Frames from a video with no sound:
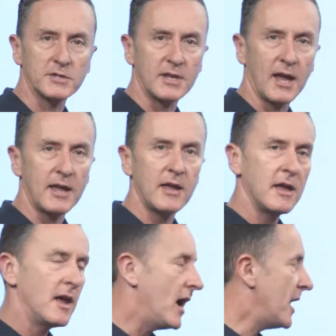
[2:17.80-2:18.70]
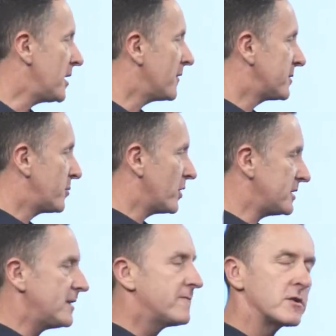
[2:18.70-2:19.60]
today, and now I've deployed
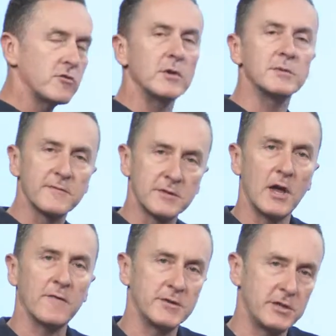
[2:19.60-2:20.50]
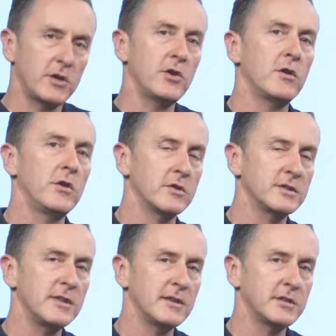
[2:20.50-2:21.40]
different groups of servers securely onto
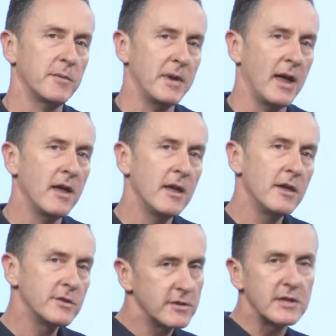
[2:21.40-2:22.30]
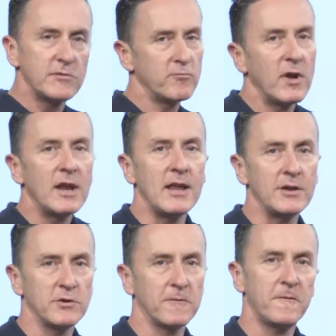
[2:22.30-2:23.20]
this subnet. So this really
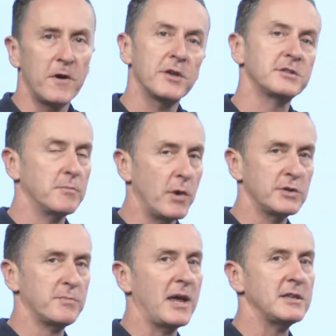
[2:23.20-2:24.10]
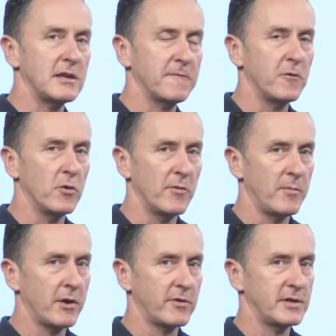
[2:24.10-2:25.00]
is your first and most basic form of
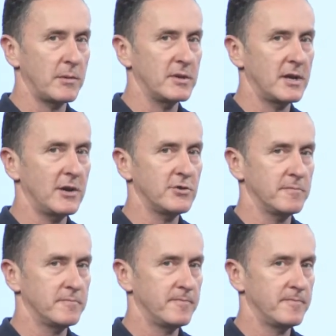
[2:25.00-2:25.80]
microsegmentation.